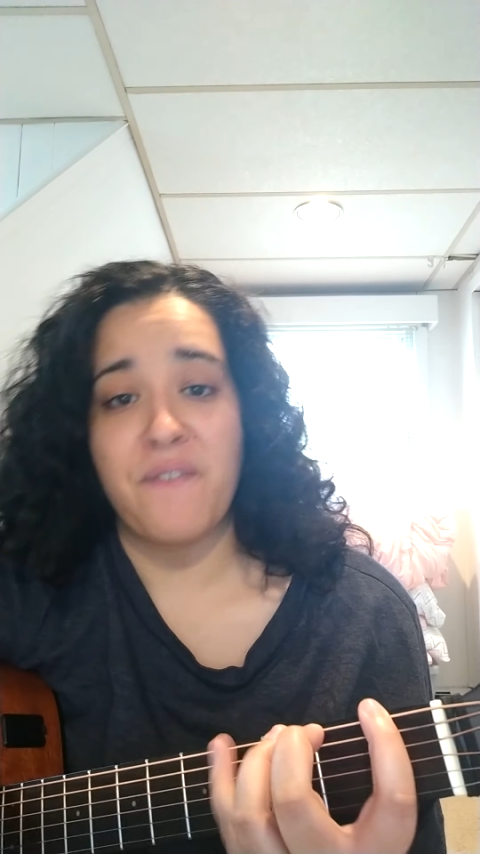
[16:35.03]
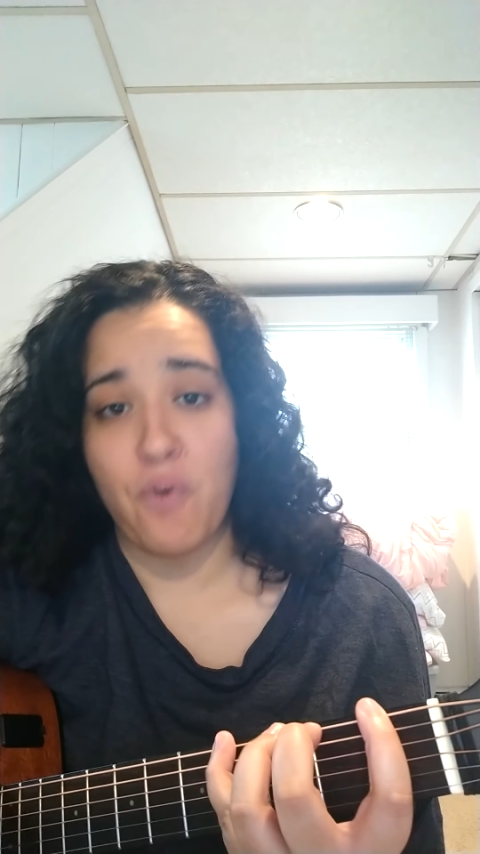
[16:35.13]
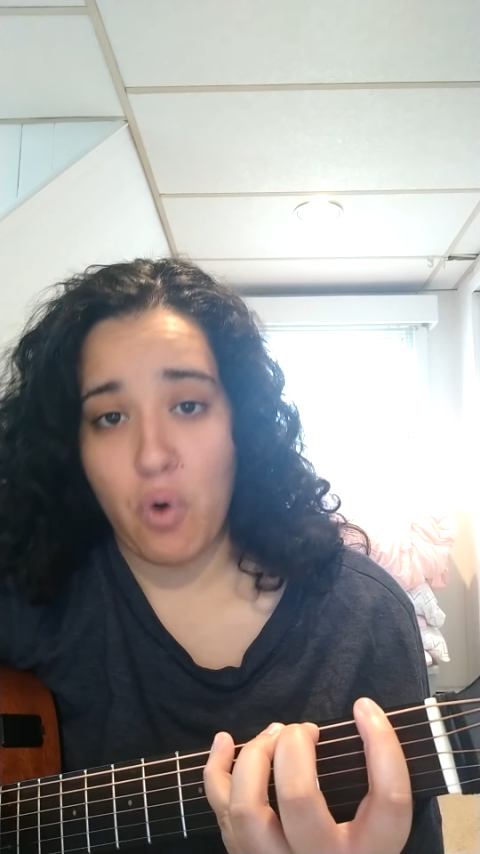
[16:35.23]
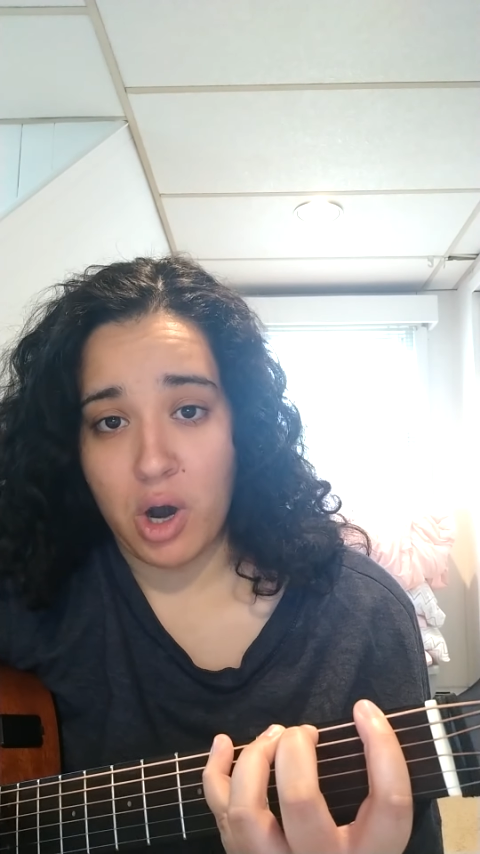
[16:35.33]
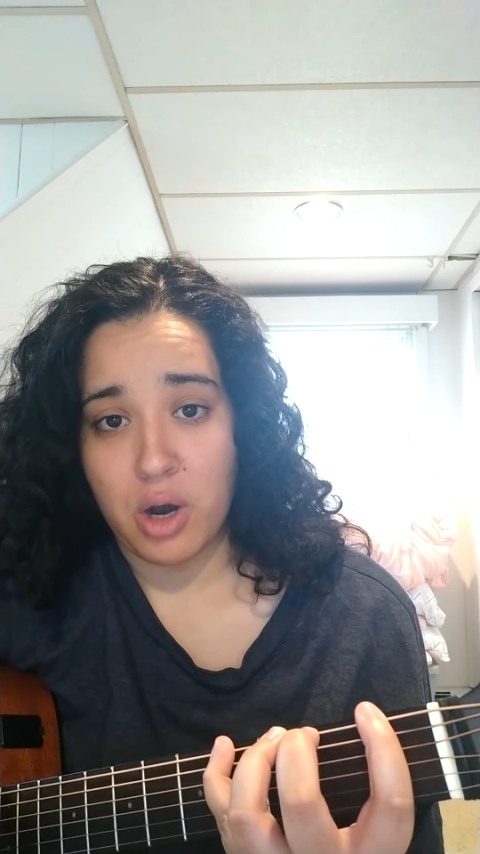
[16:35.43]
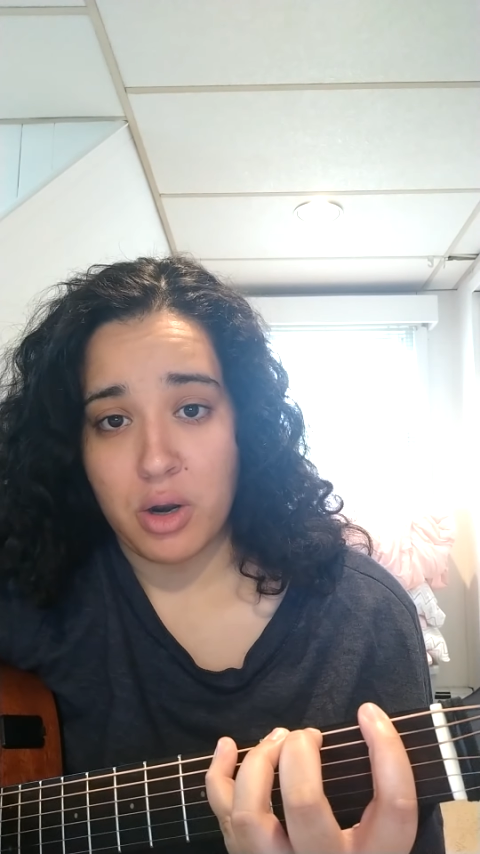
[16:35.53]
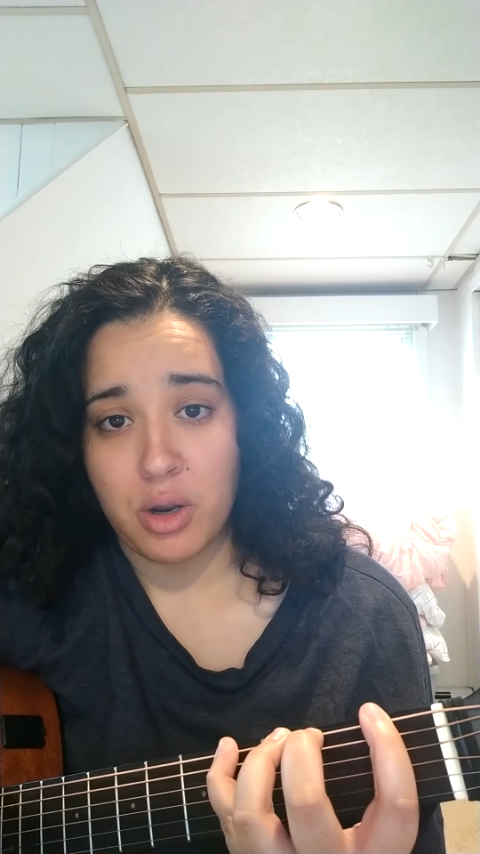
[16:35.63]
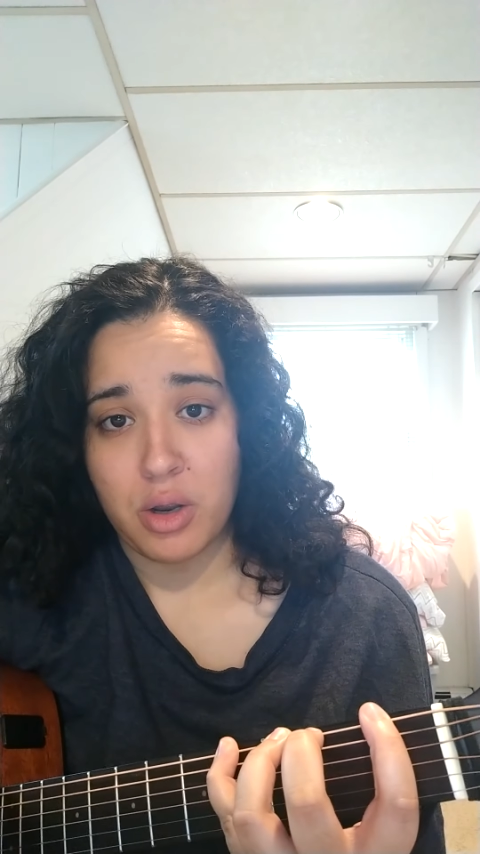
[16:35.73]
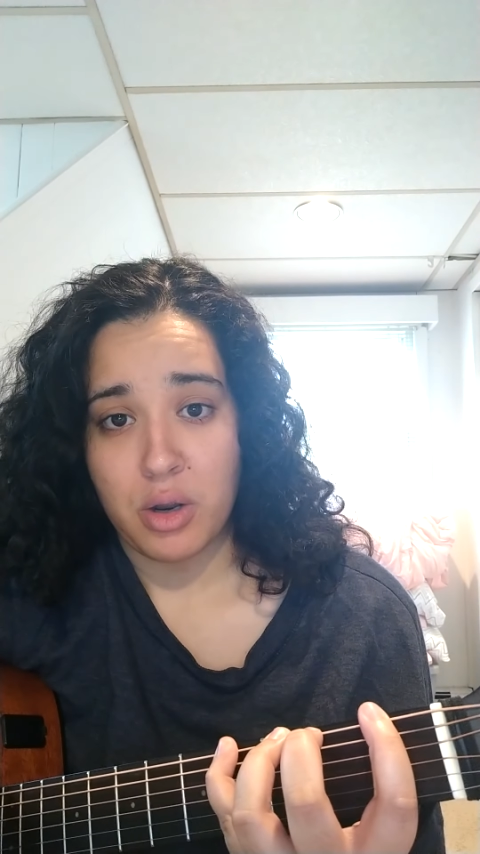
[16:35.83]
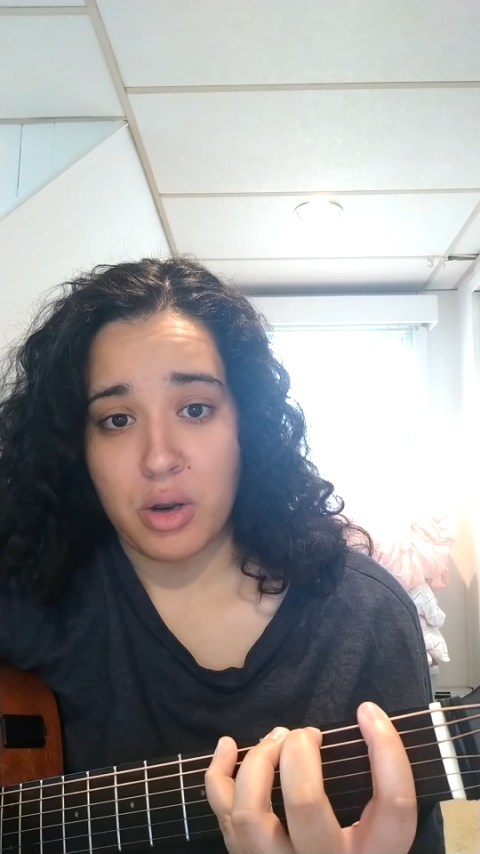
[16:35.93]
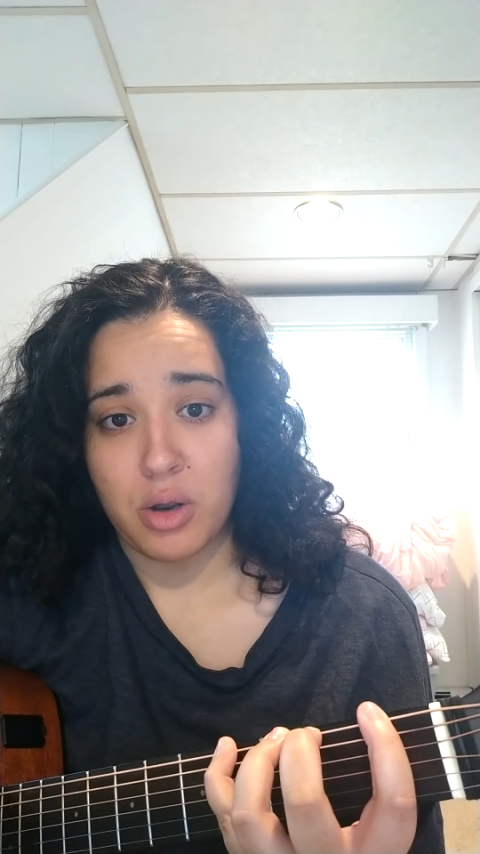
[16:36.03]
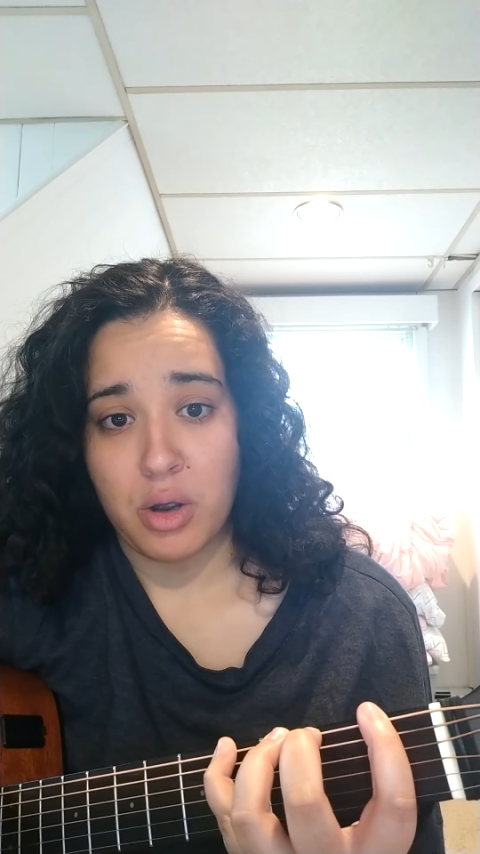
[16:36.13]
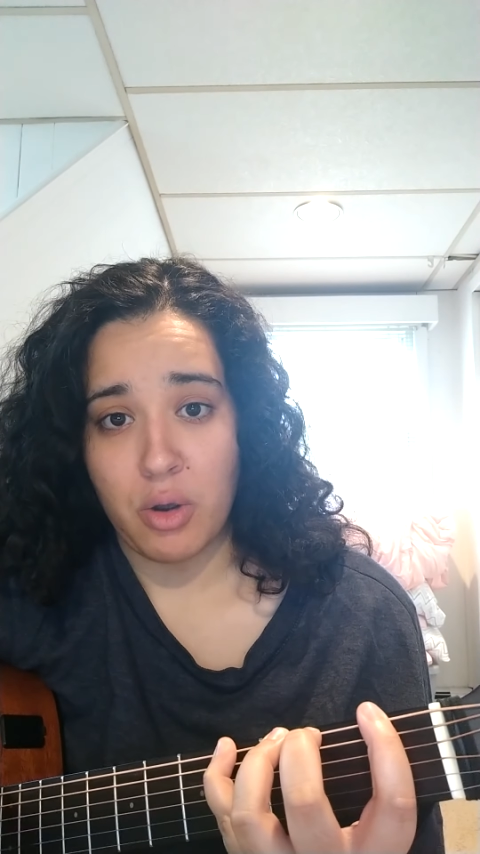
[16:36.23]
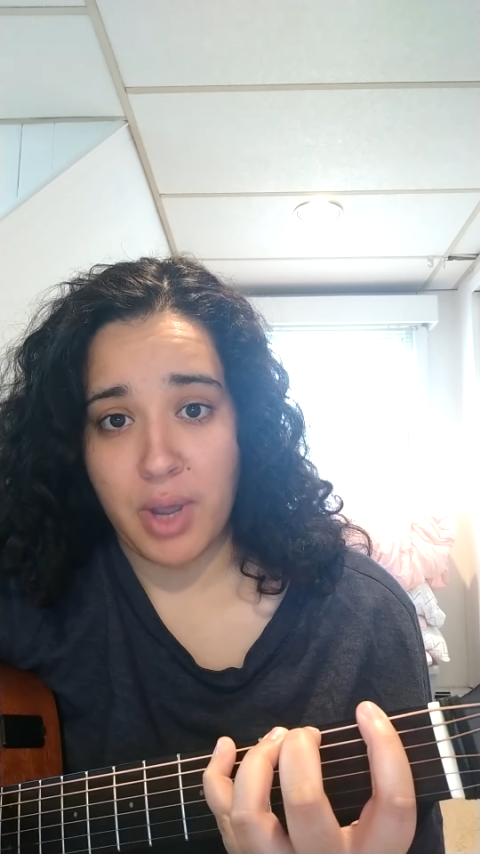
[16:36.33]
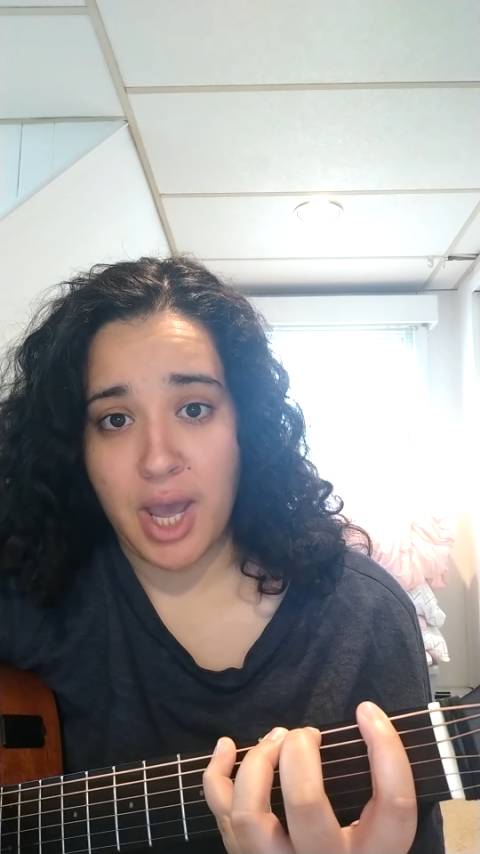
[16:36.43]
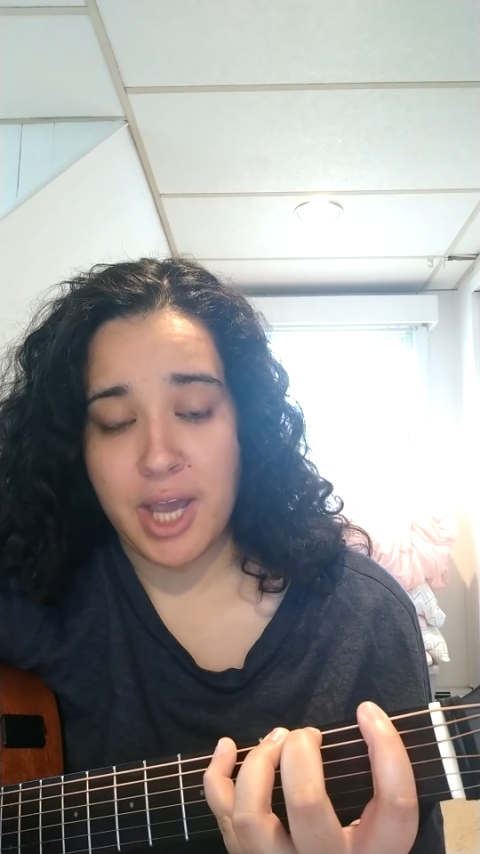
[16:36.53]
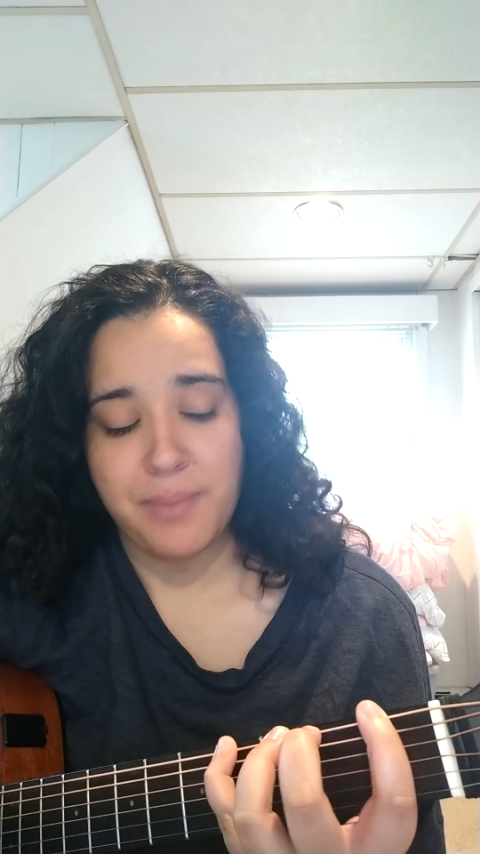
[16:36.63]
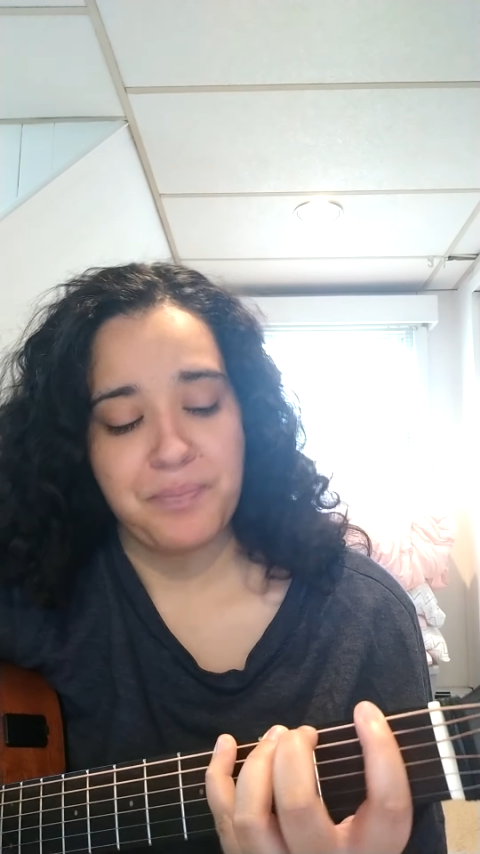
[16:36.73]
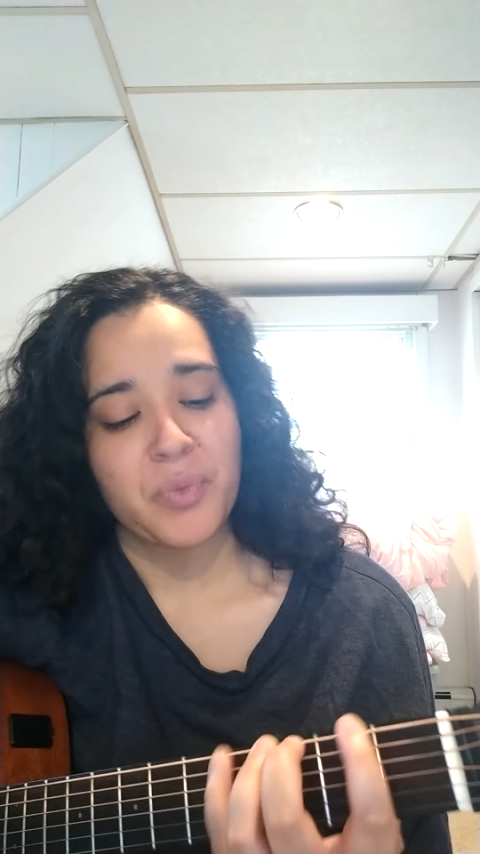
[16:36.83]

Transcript: 4, okay?